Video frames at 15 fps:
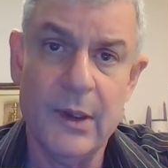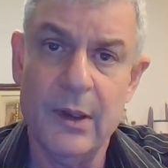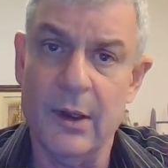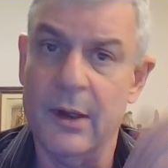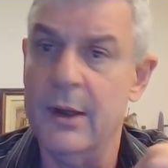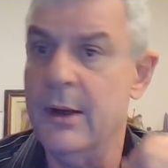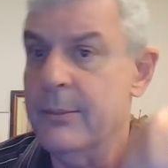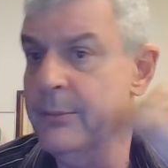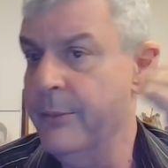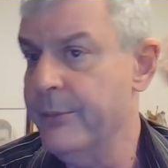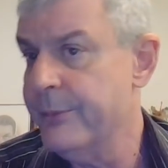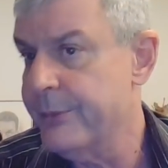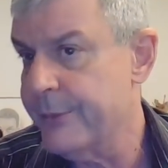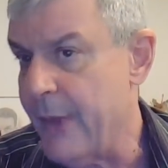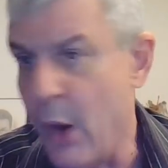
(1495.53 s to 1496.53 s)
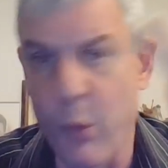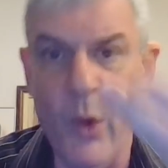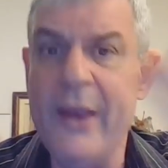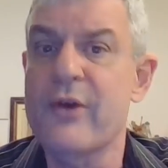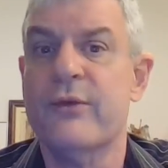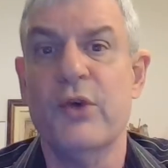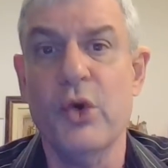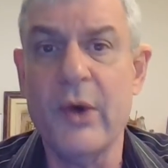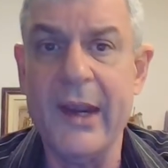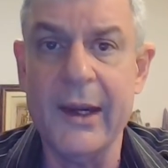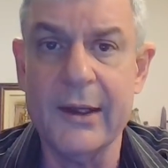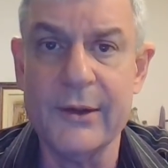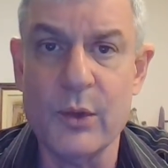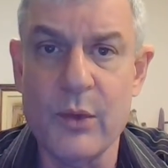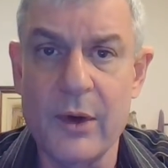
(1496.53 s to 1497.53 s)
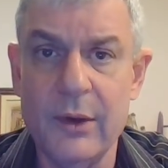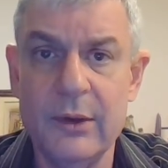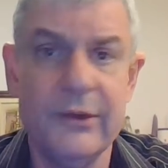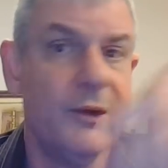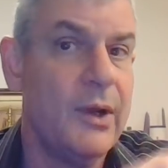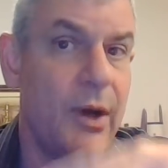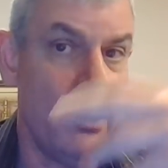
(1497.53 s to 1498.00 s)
a way of looking at the world,